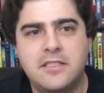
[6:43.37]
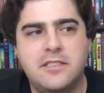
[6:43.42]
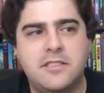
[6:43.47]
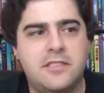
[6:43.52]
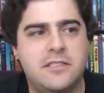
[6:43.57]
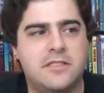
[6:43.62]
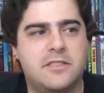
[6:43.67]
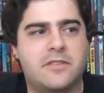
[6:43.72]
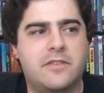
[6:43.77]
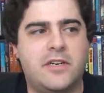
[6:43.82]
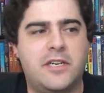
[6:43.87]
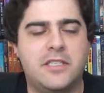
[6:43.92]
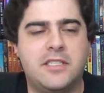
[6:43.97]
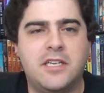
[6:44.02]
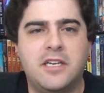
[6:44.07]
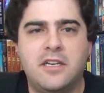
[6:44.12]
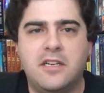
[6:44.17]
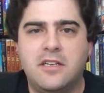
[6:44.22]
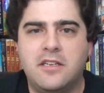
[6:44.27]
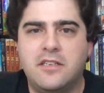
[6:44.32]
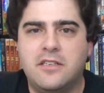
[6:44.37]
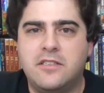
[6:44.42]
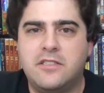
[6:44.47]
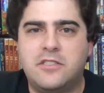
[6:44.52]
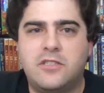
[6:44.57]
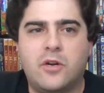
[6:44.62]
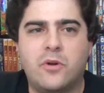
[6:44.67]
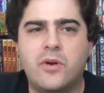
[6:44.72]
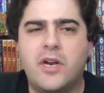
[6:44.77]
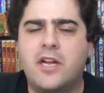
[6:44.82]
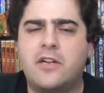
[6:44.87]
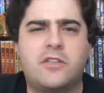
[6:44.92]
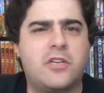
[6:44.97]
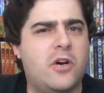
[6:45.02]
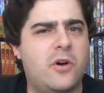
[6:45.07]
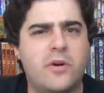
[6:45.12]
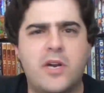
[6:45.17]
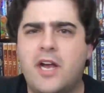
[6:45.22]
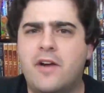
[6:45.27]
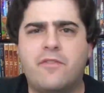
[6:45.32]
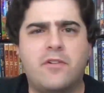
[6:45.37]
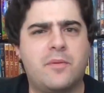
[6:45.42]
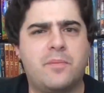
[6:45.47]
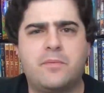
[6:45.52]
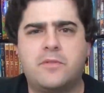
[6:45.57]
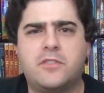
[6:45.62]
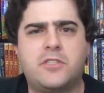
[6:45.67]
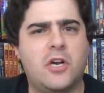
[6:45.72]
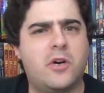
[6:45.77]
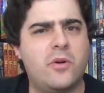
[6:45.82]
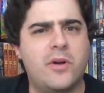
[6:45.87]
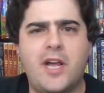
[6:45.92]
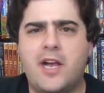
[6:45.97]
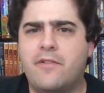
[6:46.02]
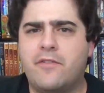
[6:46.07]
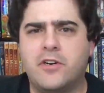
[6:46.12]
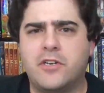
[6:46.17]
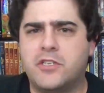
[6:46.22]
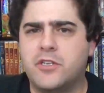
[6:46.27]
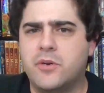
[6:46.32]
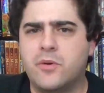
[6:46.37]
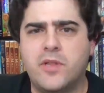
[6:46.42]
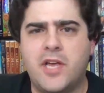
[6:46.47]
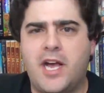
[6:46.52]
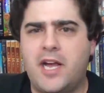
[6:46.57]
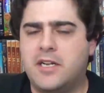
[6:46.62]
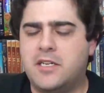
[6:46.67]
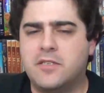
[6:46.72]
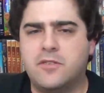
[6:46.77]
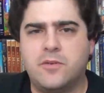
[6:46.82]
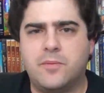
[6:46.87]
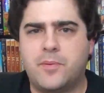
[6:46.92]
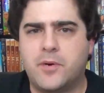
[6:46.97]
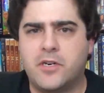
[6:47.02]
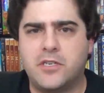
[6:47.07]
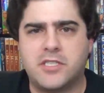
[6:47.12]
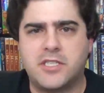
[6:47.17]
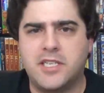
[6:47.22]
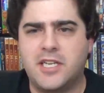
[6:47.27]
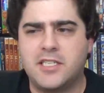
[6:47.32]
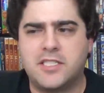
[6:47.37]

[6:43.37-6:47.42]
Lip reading: Jesus Christ. Don't ever do that to a person.